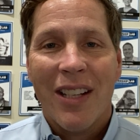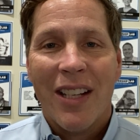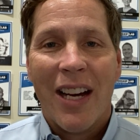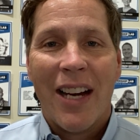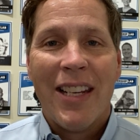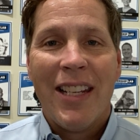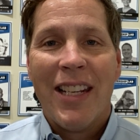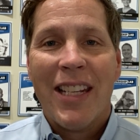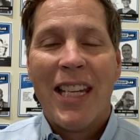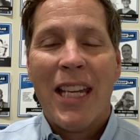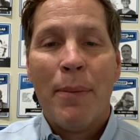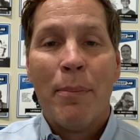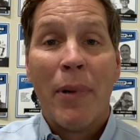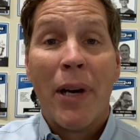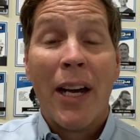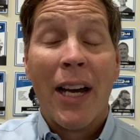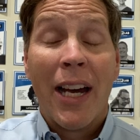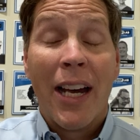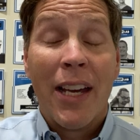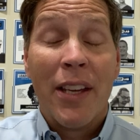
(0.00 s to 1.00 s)
I need to keep my
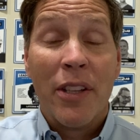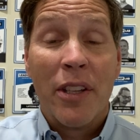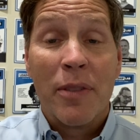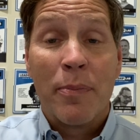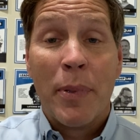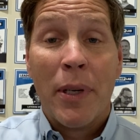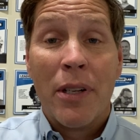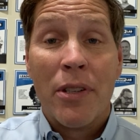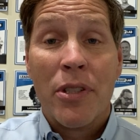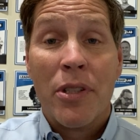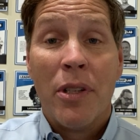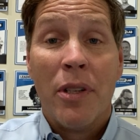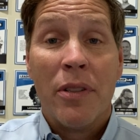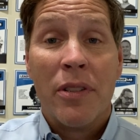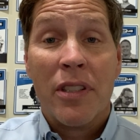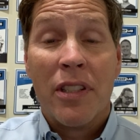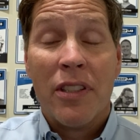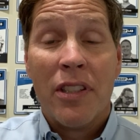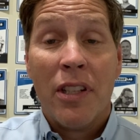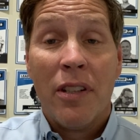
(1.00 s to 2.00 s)
eye on those parachutes,
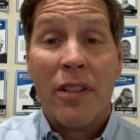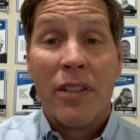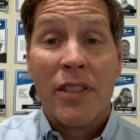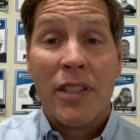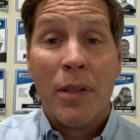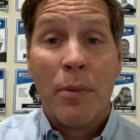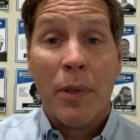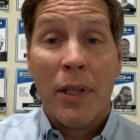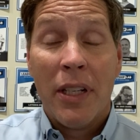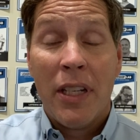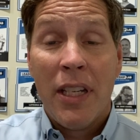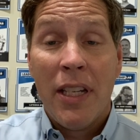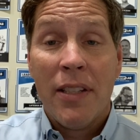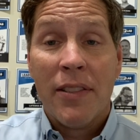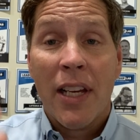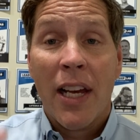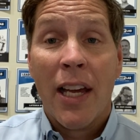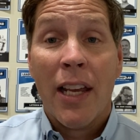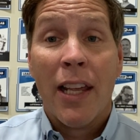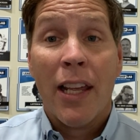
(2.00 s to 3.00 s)
continue to see where
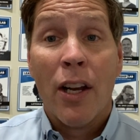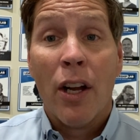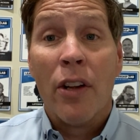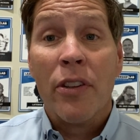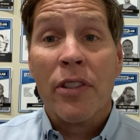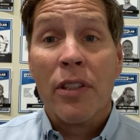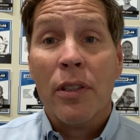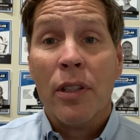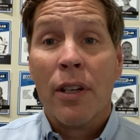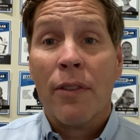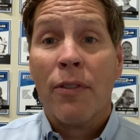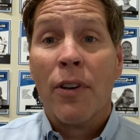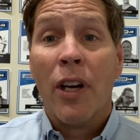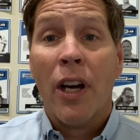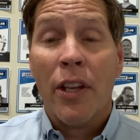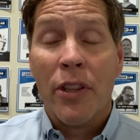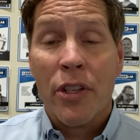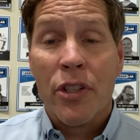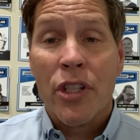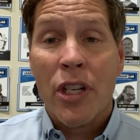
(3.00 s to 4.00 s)
he's at, and also look for
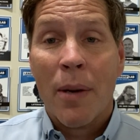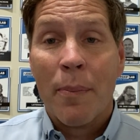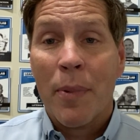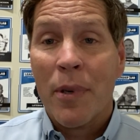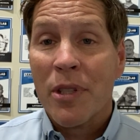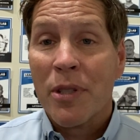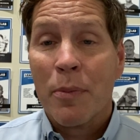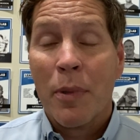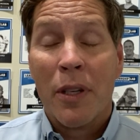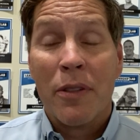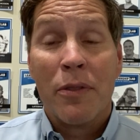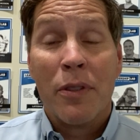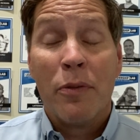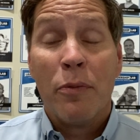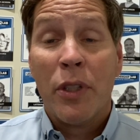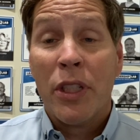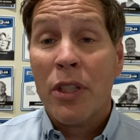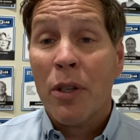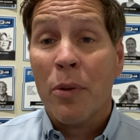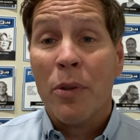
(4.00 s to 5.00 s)
other jumpers, because
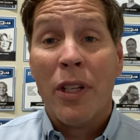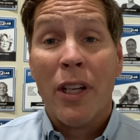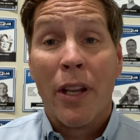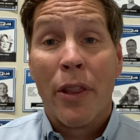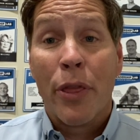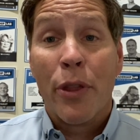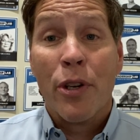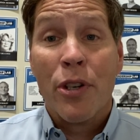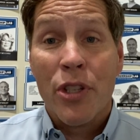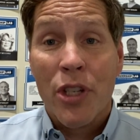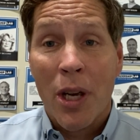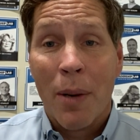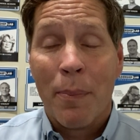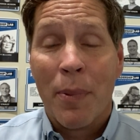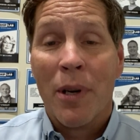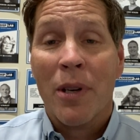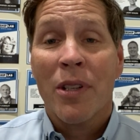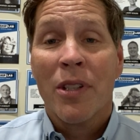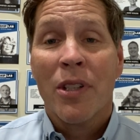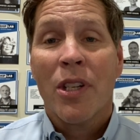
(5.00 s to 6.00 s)
we don't need a third
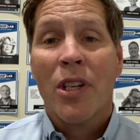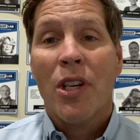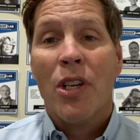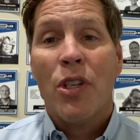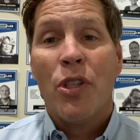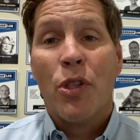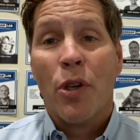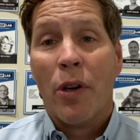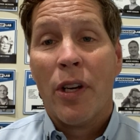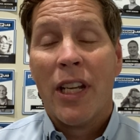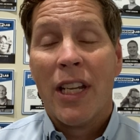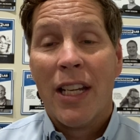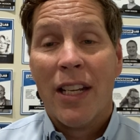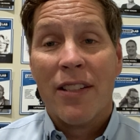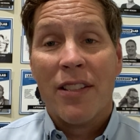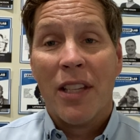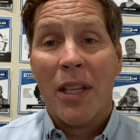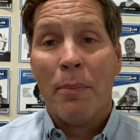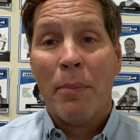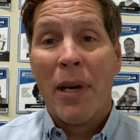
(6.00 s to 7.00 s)
jumper joining
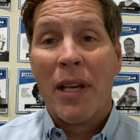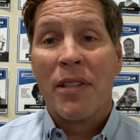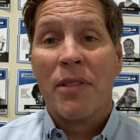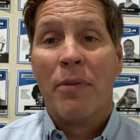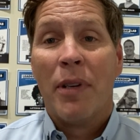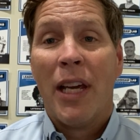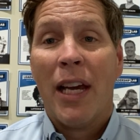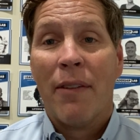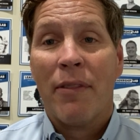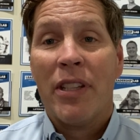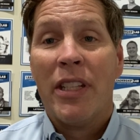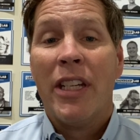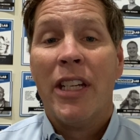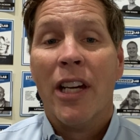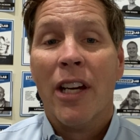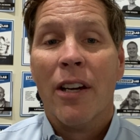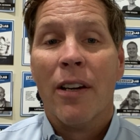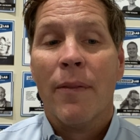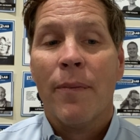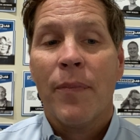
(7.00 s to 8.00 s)
into the mess we have in the
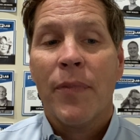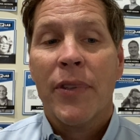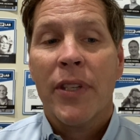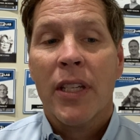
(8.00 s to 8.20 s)
air.